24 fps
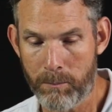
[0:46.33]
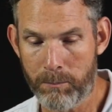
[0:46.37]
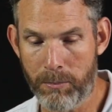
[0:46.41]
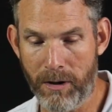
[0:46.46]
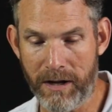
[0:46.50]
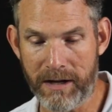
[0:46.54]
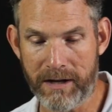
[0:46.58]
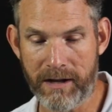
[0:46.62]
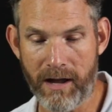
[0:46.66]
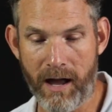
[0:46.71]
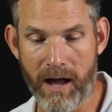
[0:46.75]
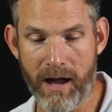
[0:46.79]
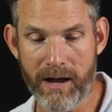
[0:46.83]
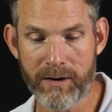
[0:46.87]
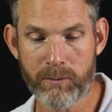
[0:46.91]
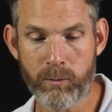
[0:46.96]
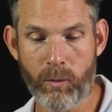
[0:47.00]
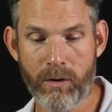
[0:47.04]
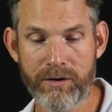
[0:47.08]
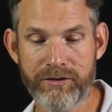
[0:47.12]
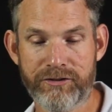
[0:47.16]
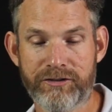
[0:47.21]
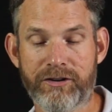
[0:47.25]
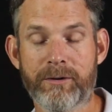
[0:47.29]
But
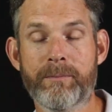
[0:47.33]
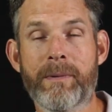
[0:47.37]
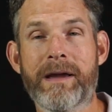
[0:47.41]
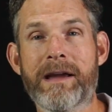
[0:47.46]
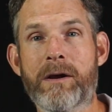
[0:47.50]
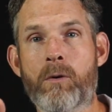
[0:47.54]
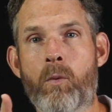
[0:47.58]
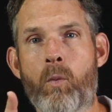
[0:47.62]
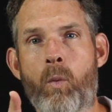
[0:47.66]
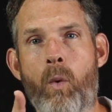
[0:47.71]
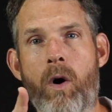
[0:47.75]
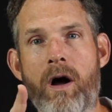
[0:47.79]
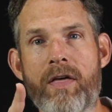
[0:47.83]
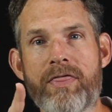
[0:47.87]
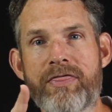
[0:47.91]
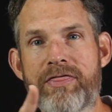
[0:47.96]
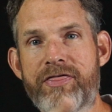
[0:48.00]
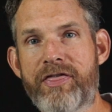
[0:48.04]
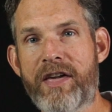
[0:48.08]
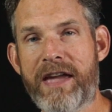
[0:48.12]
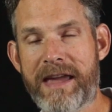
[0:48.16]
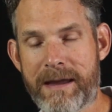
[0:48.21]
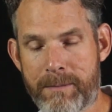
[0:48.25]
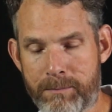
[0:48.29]
God wants to make one
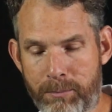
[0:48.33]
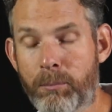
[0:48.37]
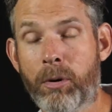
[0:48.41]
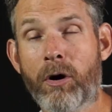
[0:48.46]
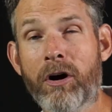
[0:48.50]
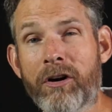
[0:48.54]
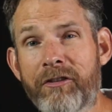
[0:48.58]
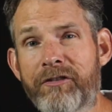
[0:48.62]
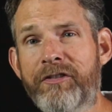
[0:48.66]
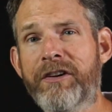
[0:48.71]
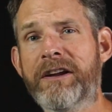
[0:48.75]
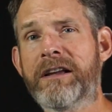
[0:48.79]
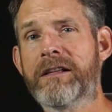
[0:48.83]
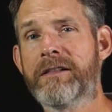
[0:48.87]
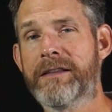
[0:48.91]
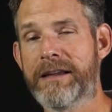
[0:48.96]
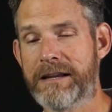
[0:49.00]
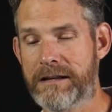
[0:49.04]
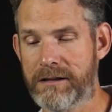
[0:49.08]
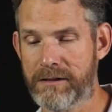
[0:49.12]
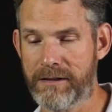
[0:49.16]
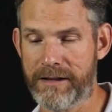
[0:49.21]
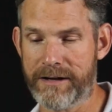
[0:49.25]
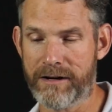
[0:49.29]
thing
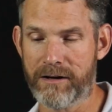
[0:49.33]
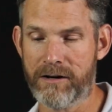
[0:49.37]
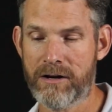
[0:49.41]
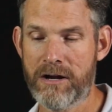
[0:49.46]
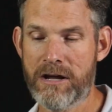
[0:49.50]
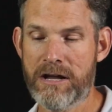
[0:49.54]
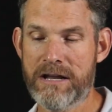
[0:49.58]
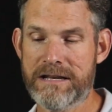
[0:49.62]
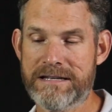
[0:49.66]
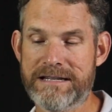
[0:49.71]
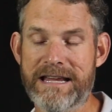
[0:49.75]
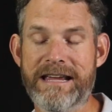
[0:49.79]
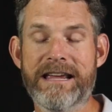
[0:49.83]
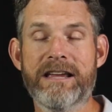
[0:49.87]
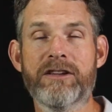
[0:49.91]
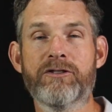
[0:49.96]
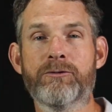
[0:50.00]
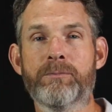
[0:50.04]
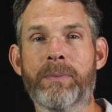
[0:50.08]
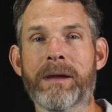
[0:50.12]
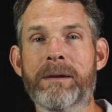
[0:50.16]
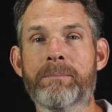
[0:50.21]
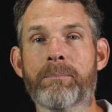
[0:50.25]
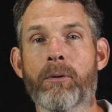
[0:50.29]
perfectly clear to
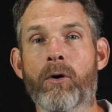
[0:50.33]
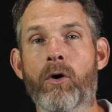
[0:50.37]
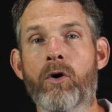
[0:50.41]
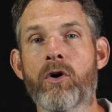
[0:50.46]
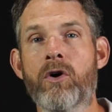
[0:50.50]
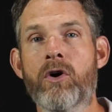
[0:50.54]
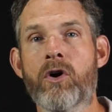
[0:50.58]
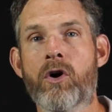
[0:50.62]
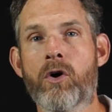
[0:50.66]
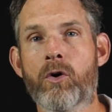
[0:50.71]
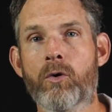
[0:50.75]
his people